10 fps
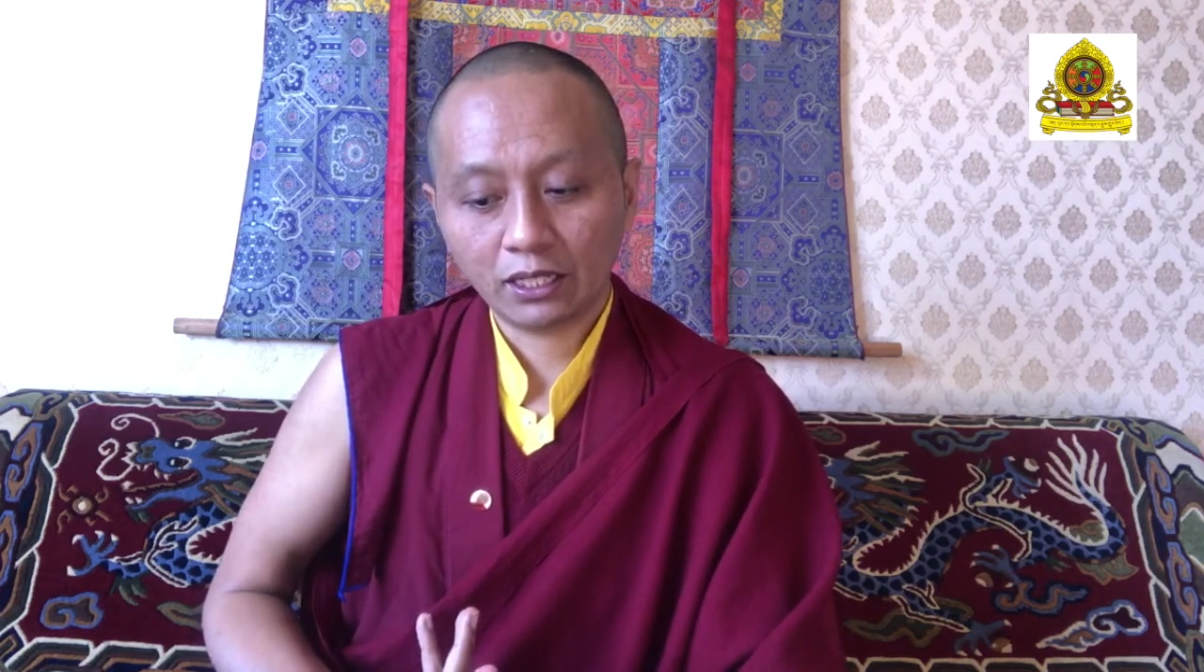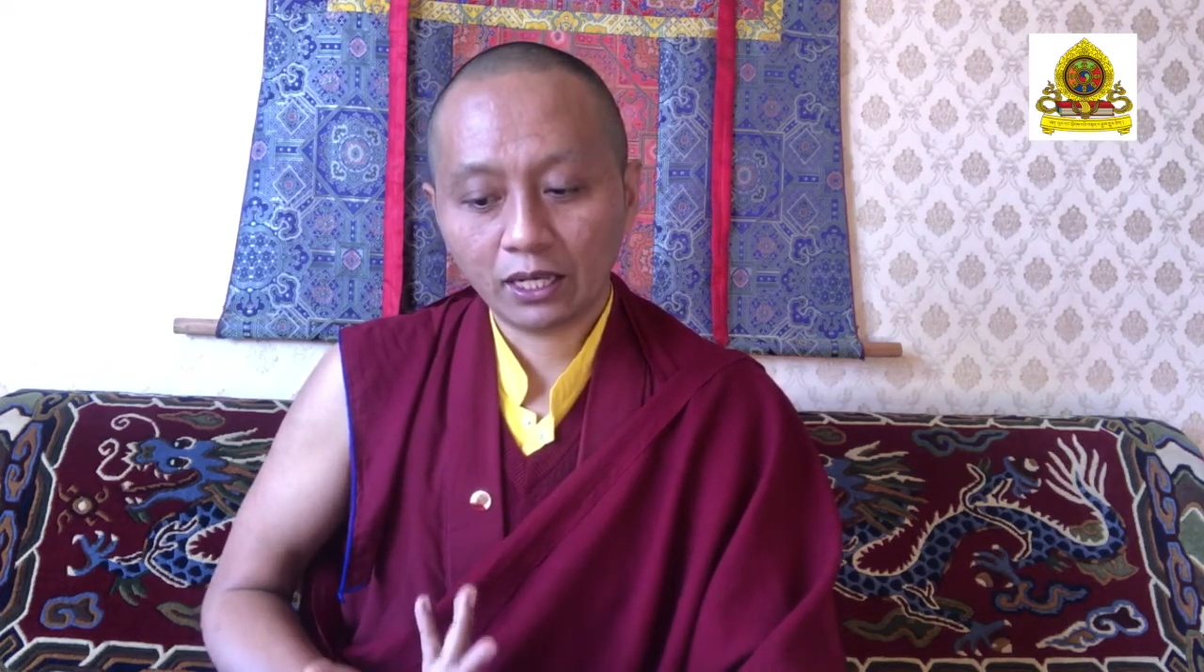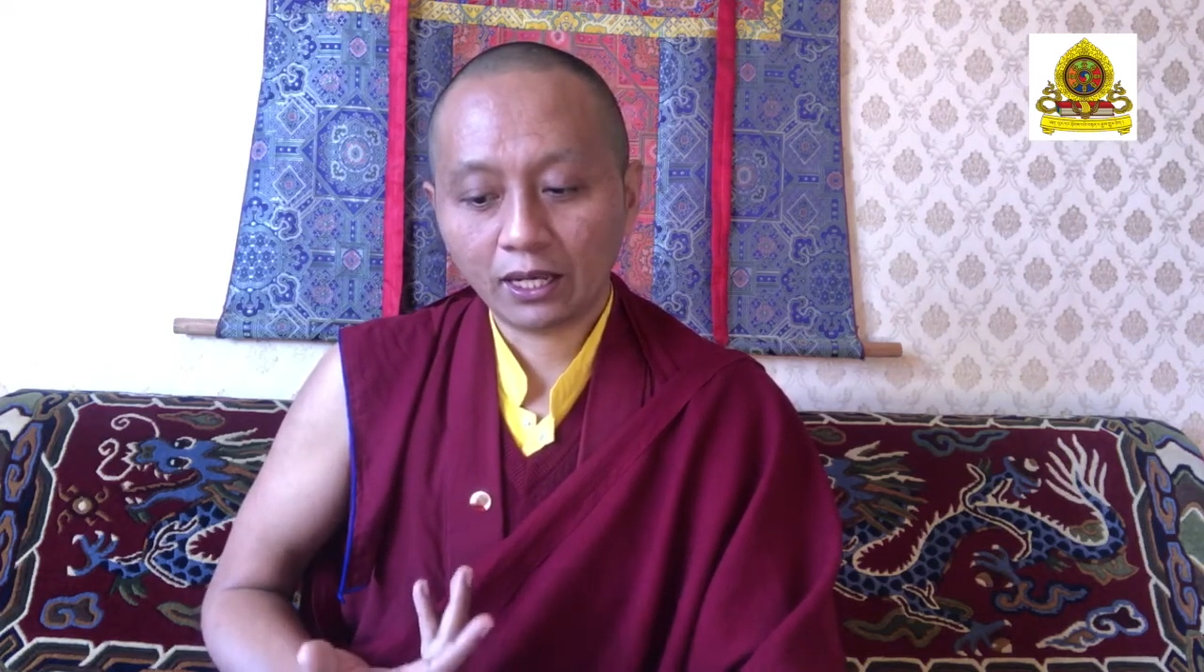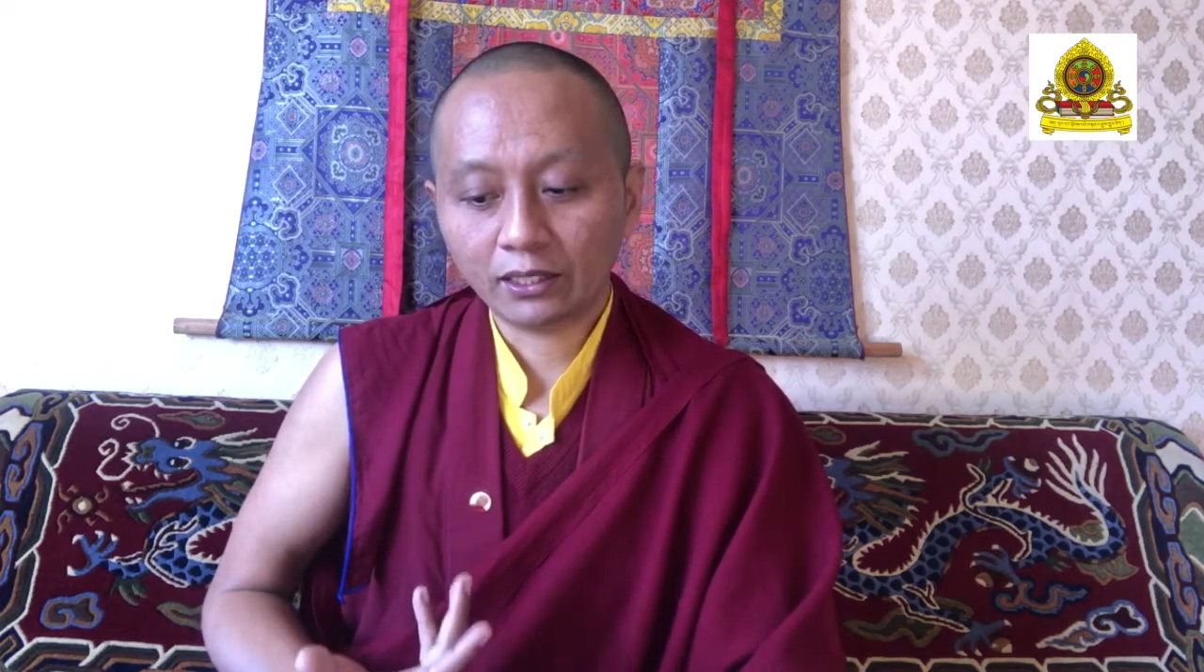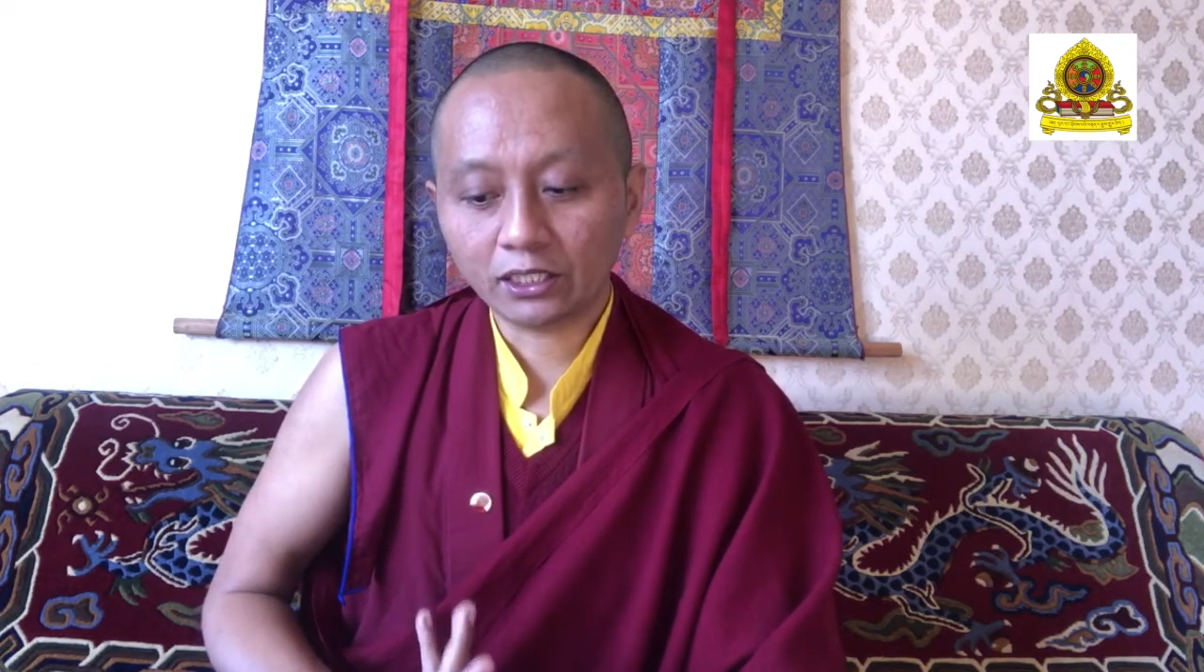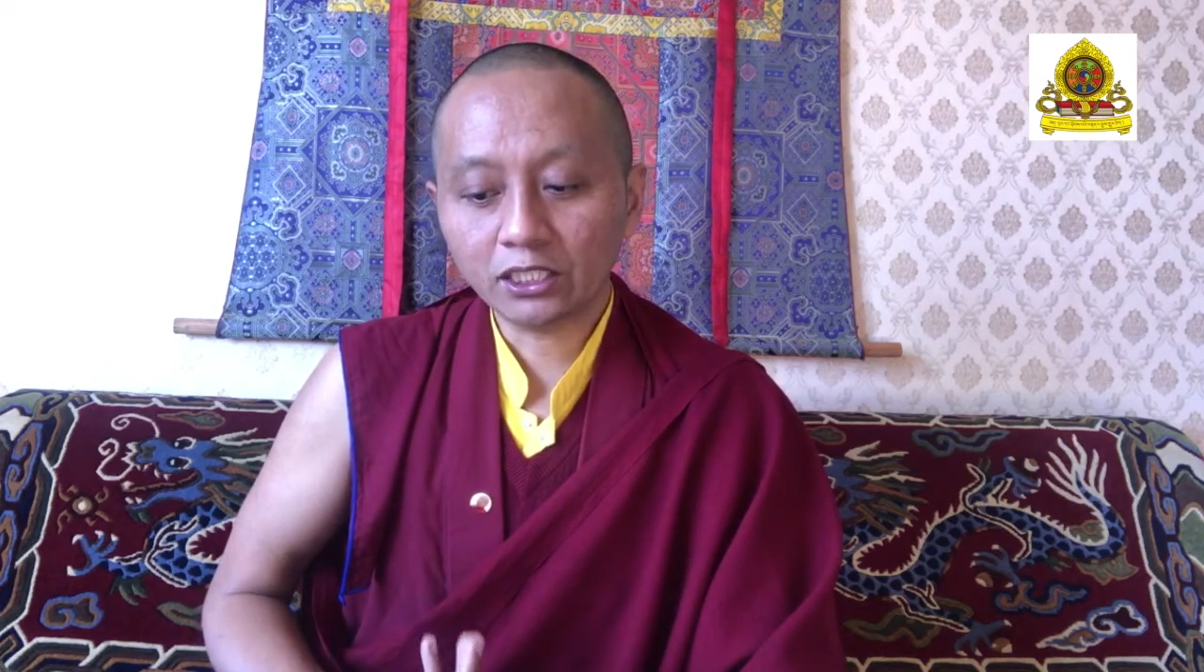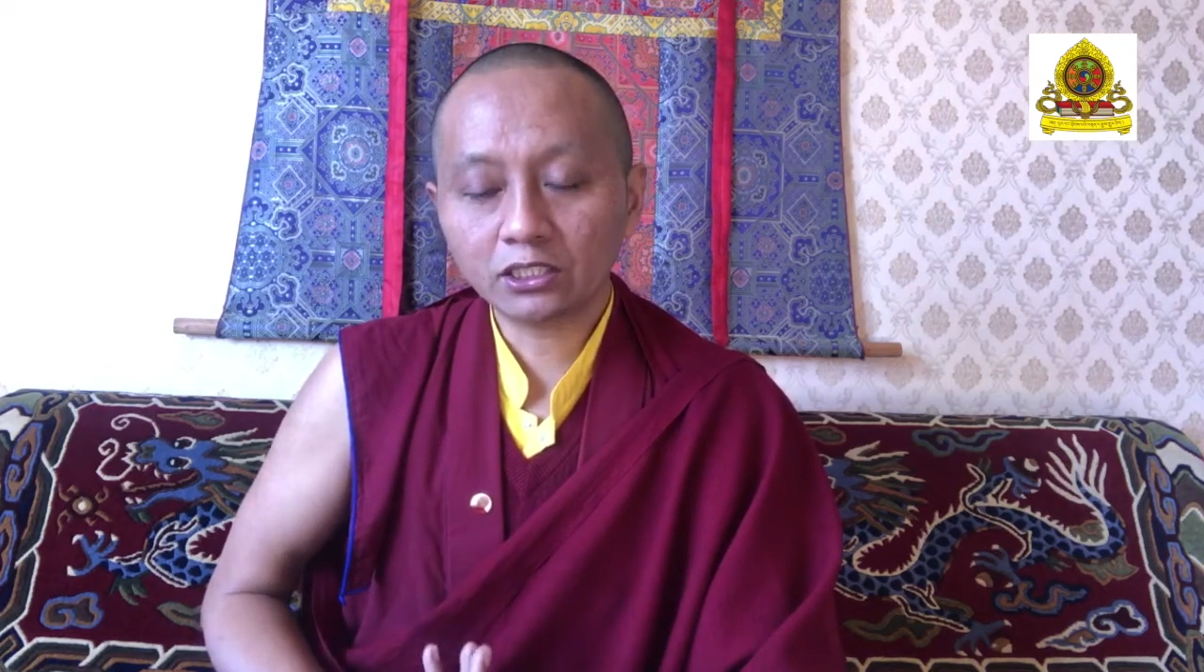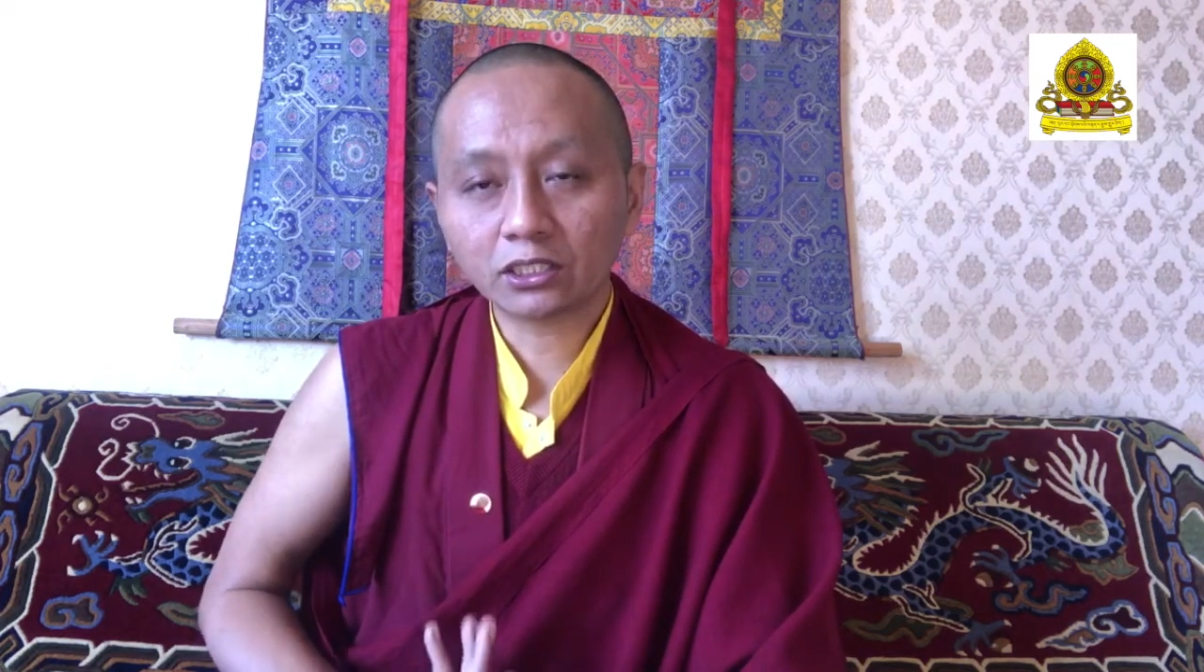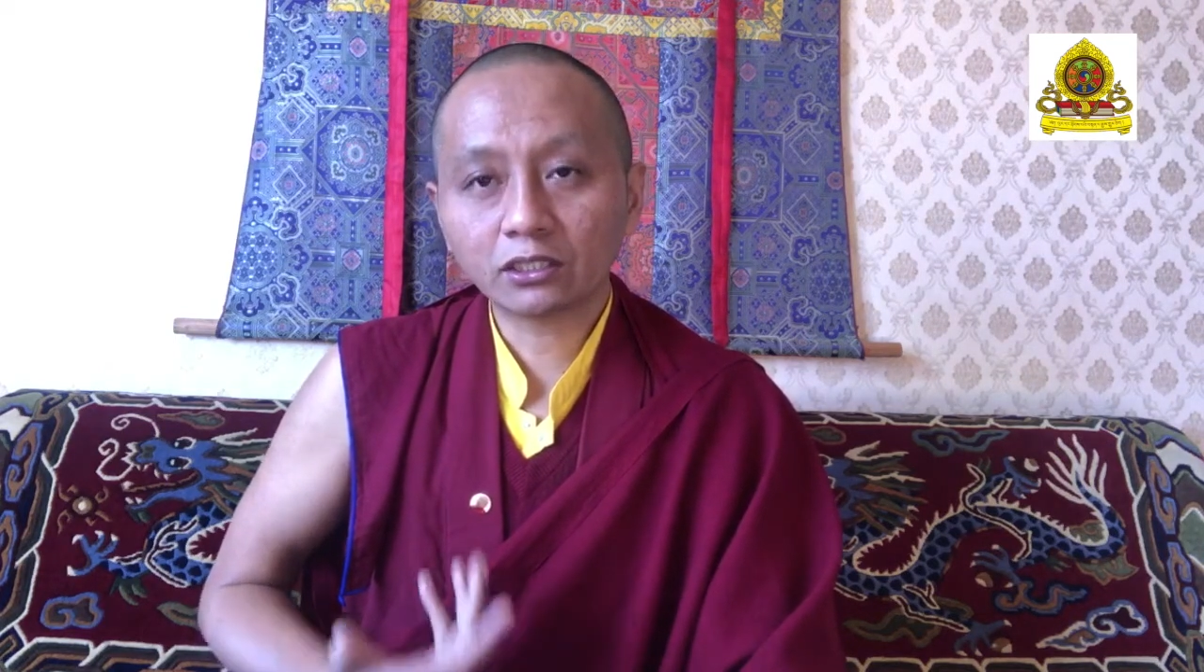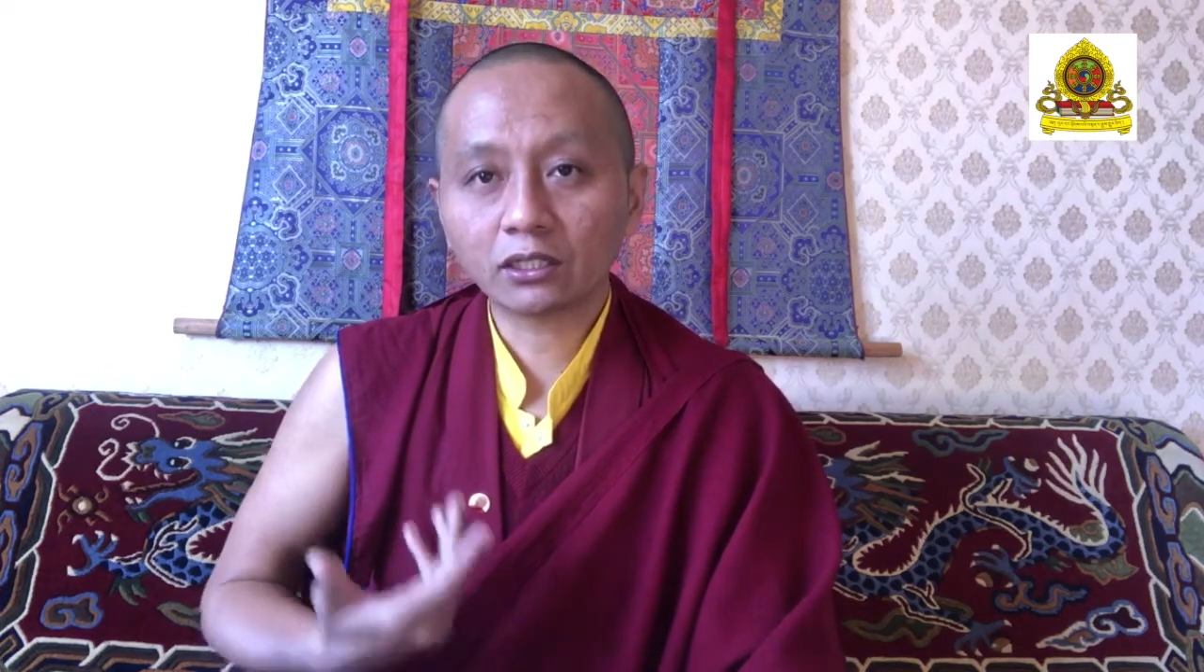and
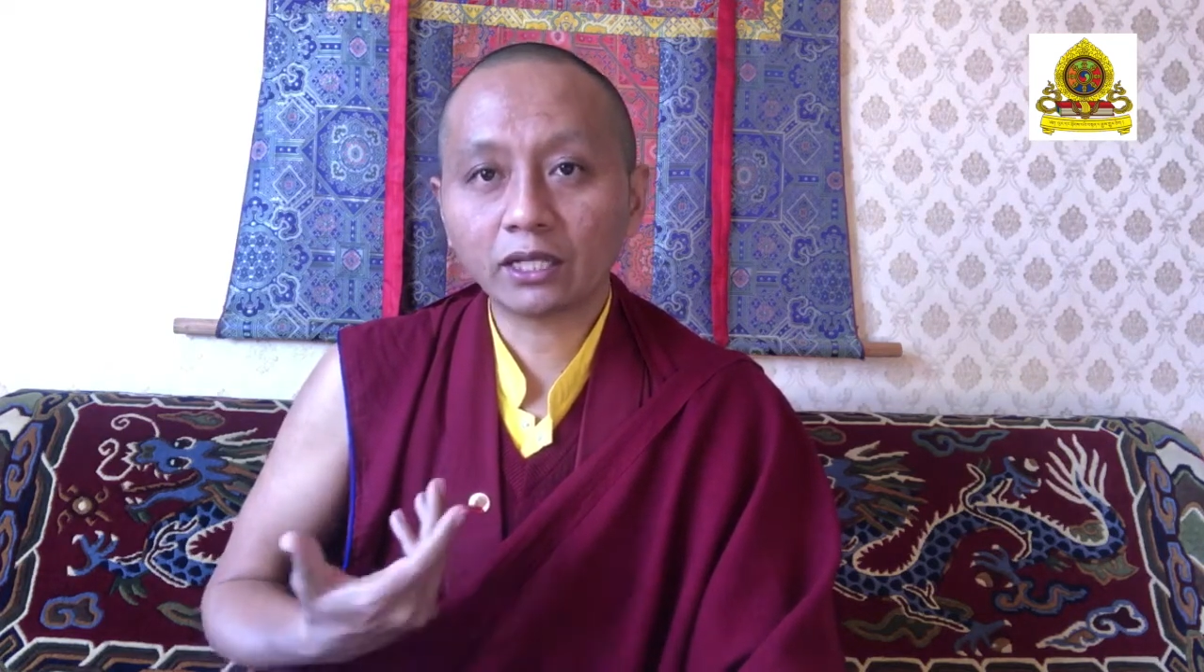internal